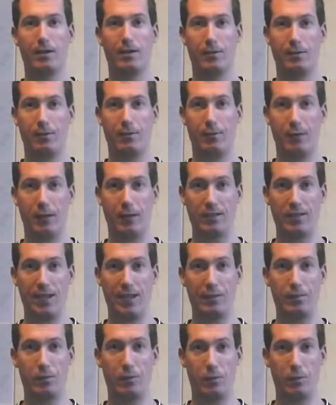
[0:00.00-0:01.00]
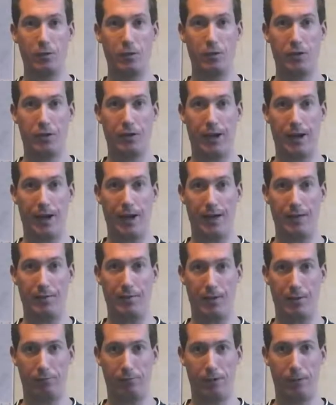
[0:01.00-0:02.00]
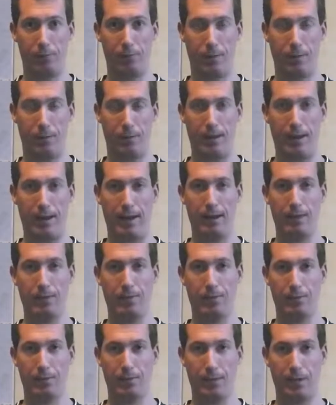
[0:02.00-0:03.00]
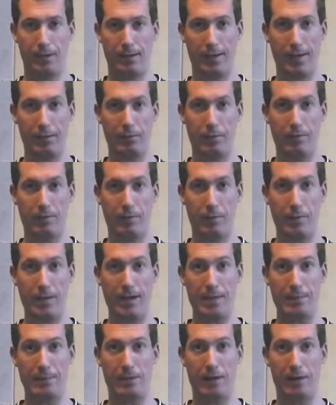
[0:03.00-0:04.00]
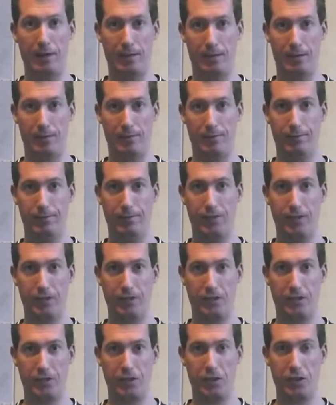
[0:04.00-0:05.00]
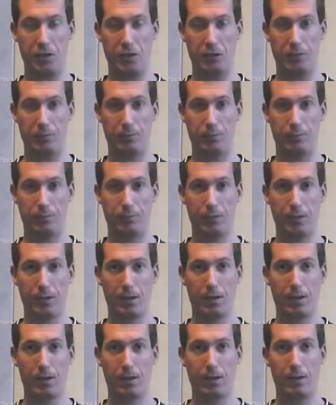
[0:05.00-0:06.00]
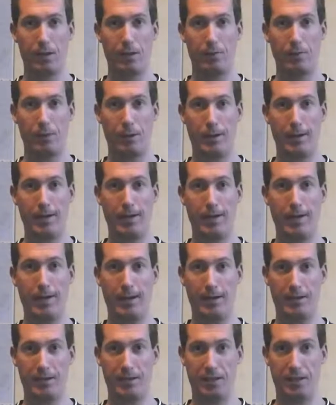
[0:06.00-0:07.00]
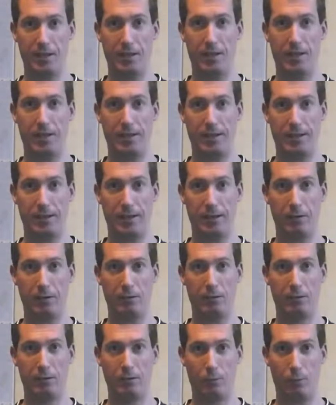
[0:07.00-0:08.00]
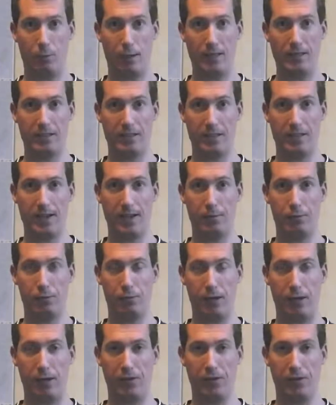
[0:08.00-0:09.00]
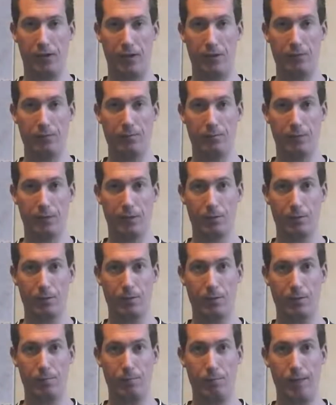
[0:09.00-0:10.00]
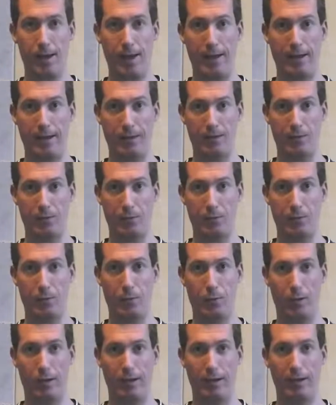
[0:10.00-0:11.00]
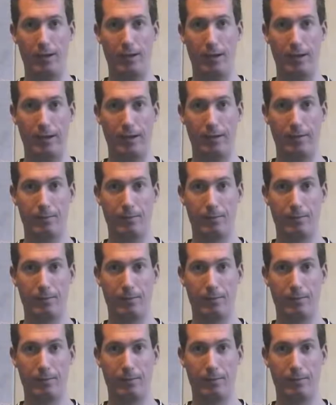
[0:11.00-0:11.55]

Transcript: So for example, you could have a rugby player, again with a BMI of 32, but he has the ideal waist to hip ratio, which in men is 0.9.